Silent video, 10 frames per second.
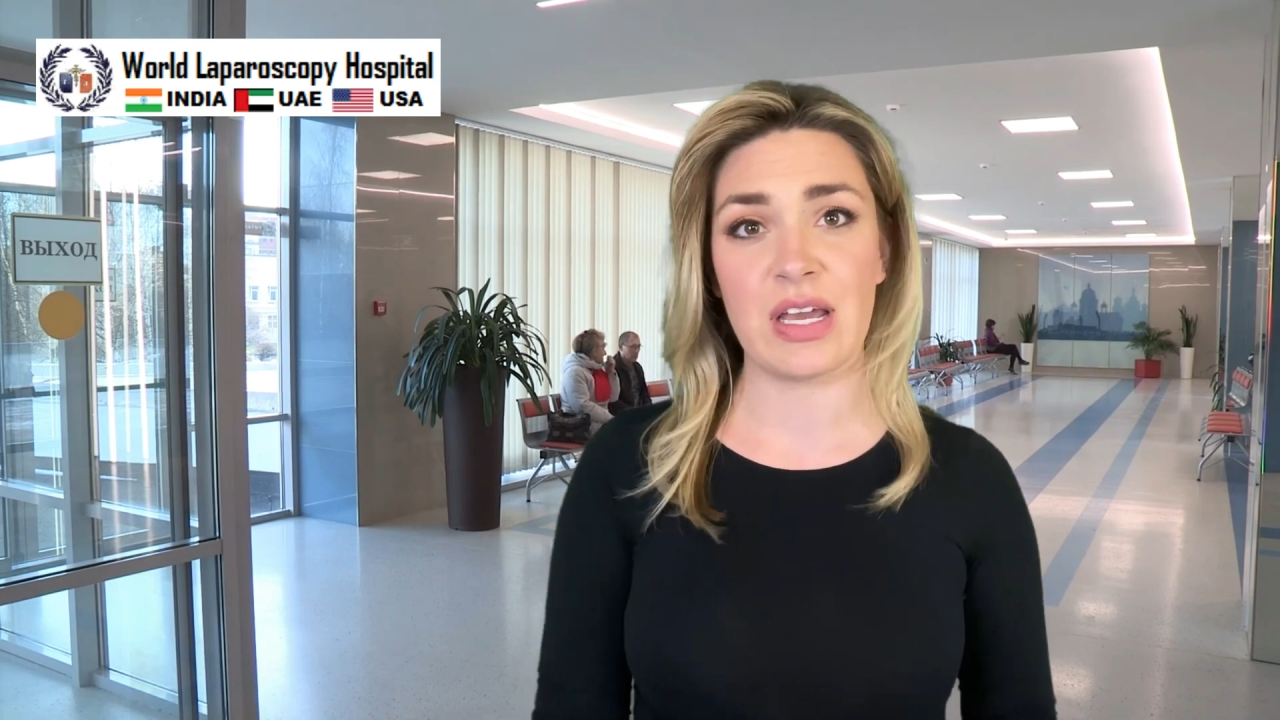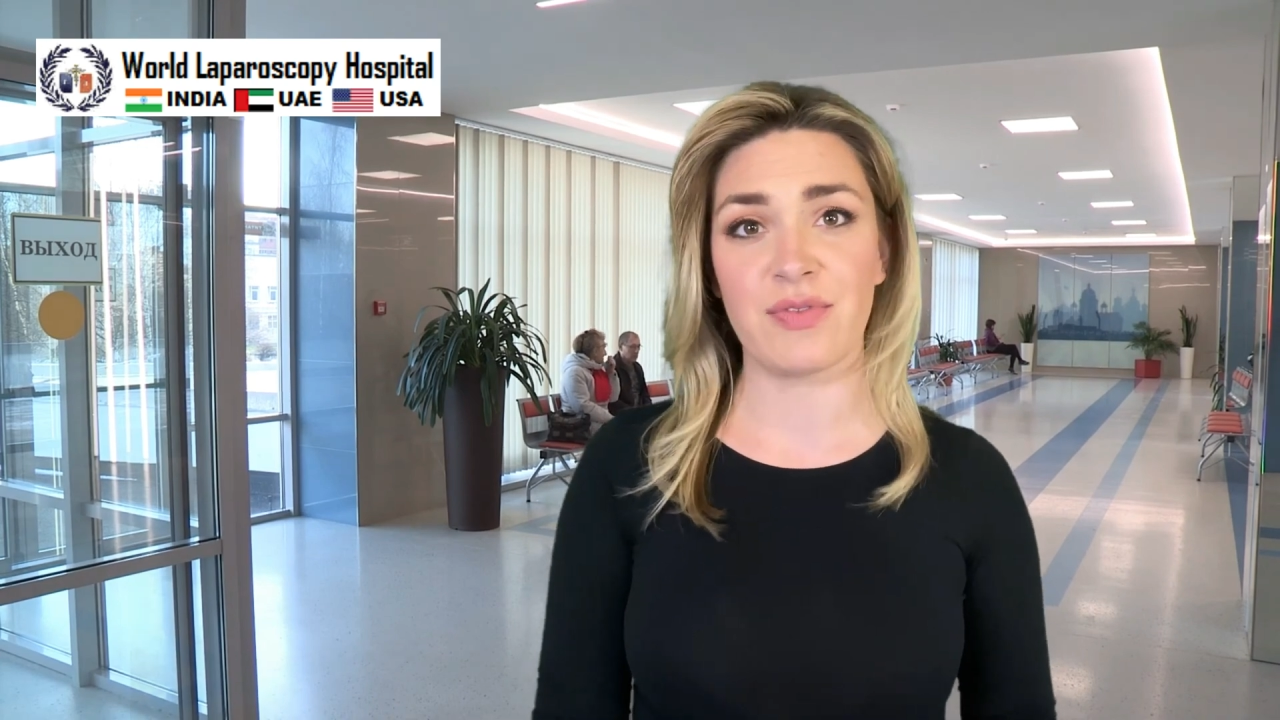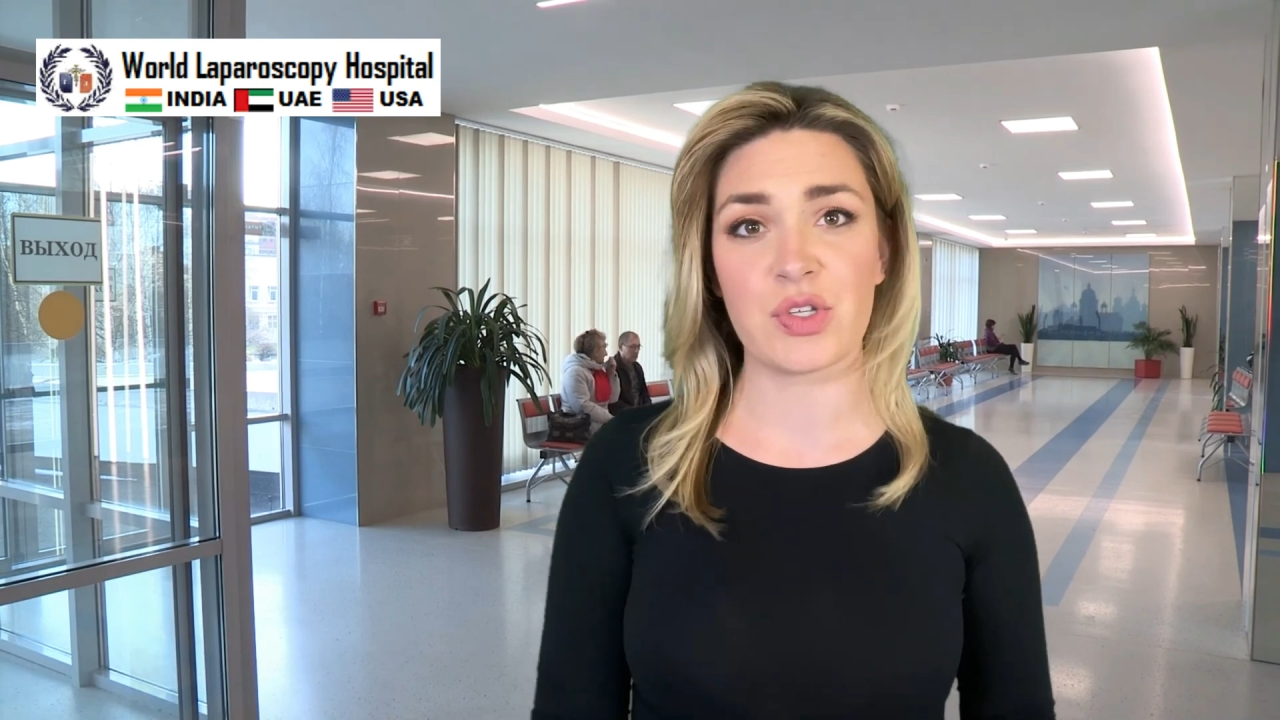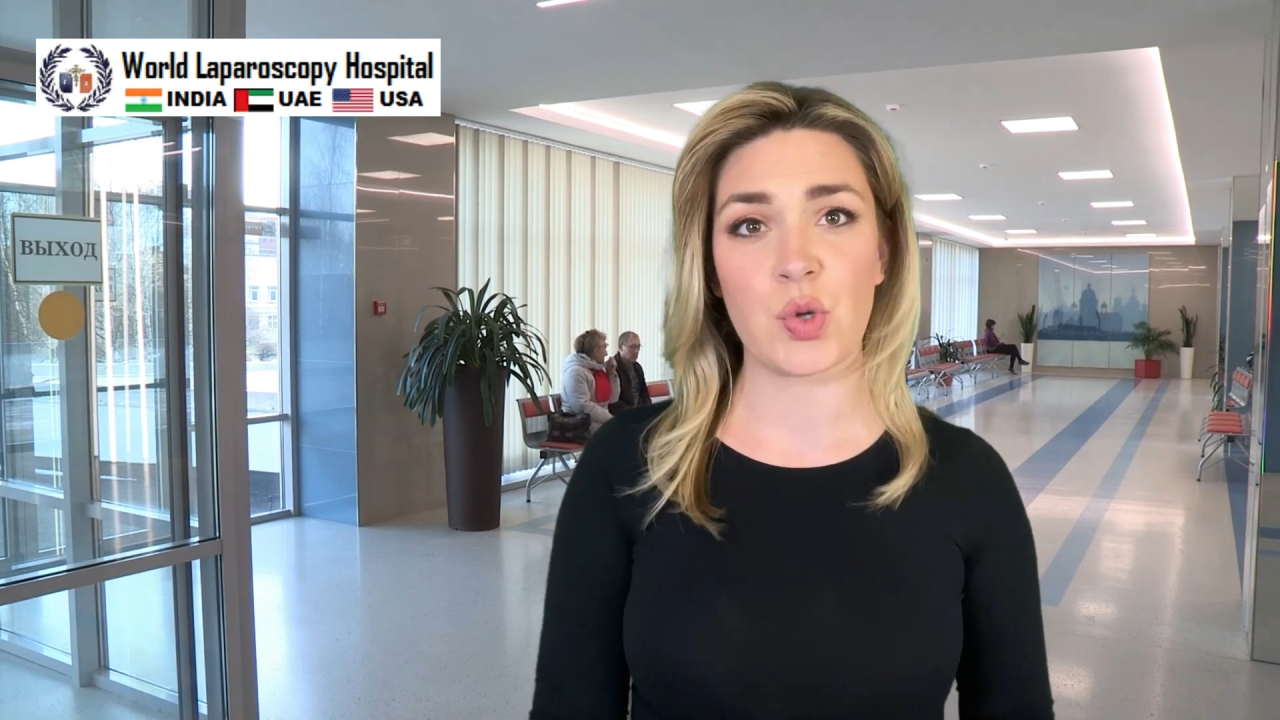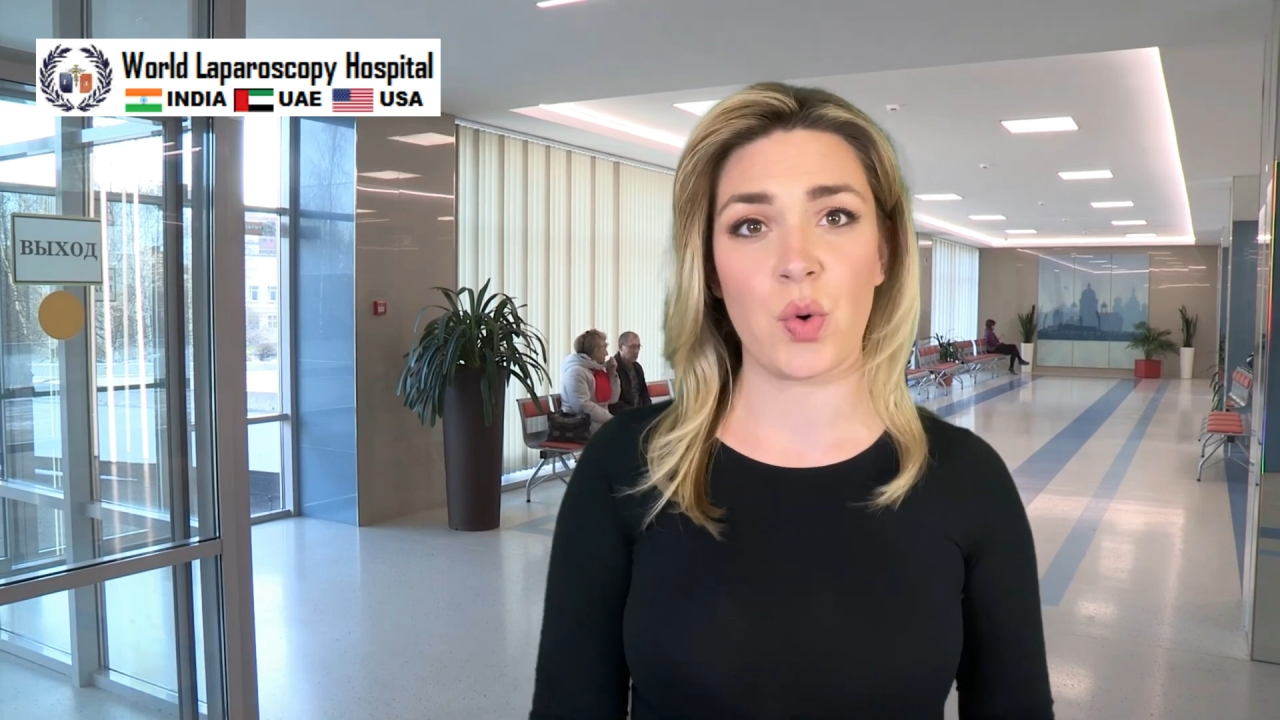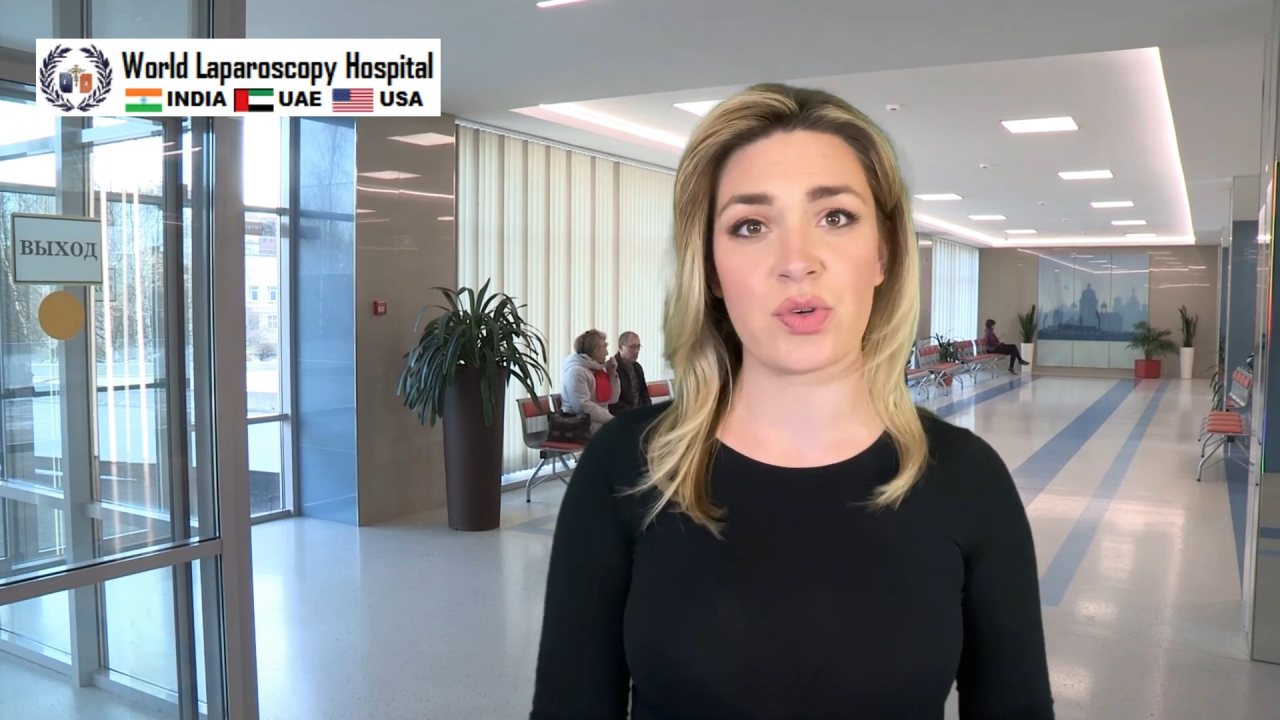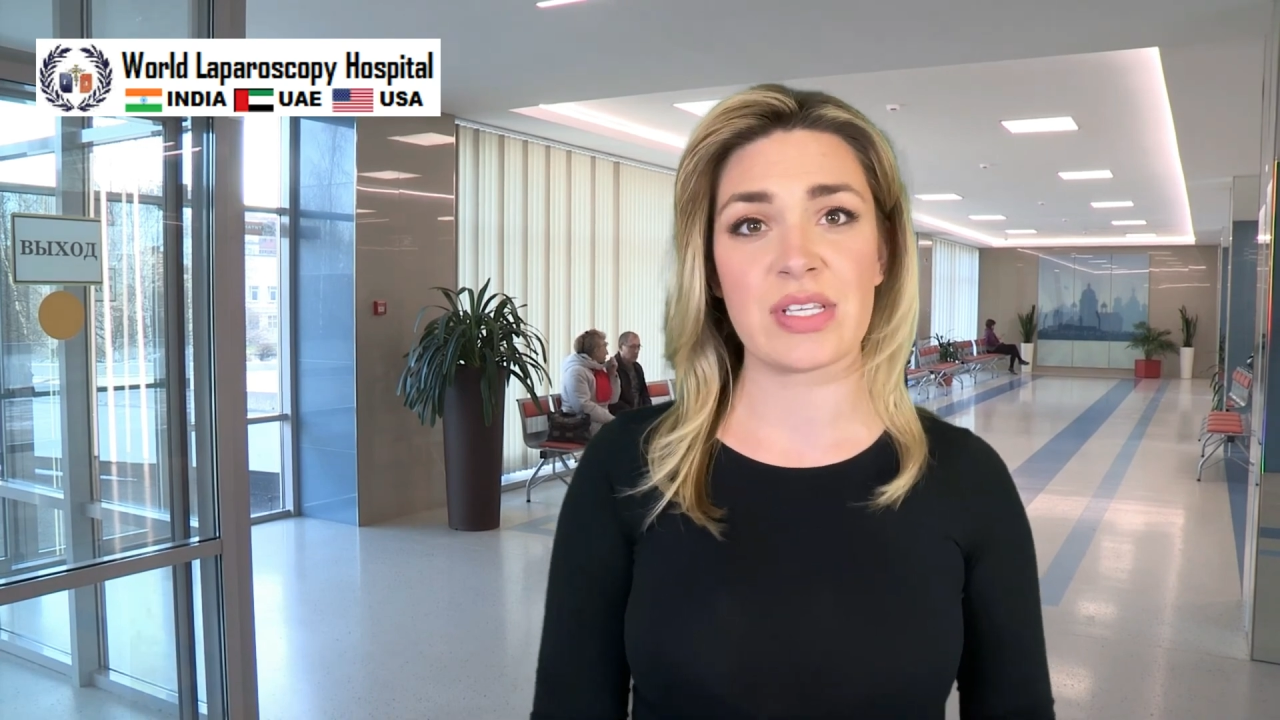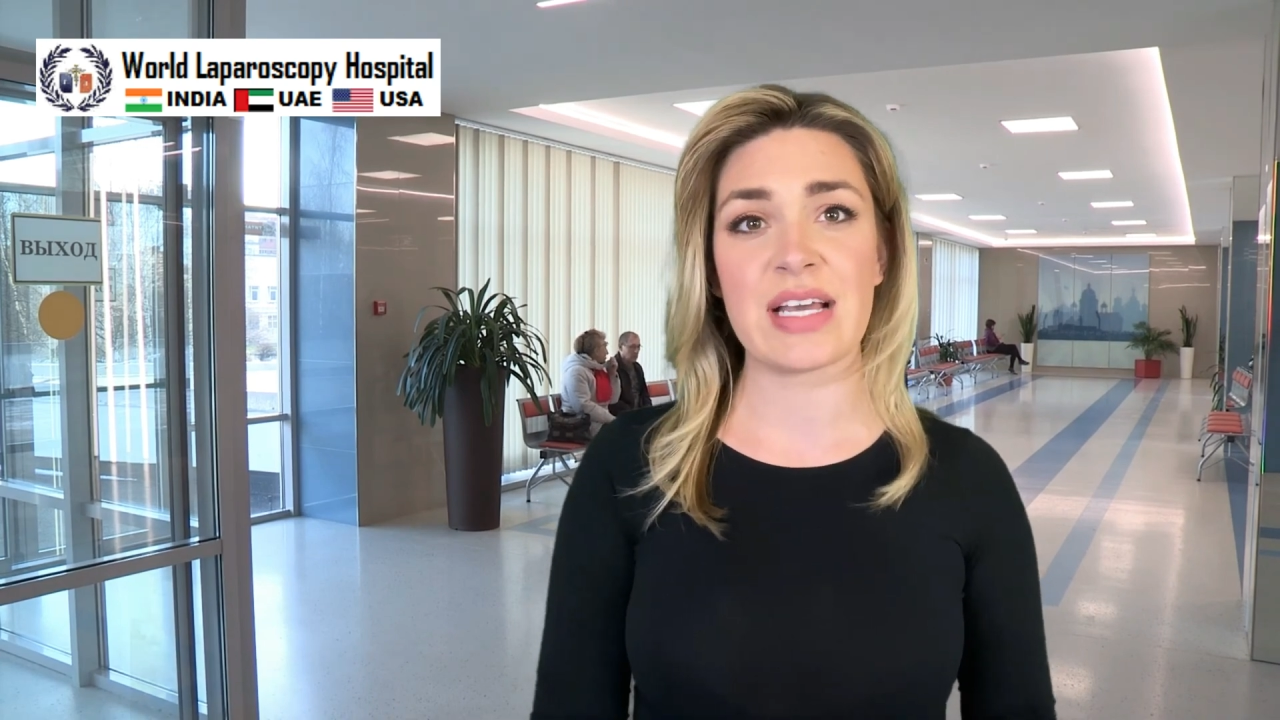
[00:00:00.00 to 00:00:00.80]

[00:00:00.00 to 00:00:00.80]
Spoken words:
of this course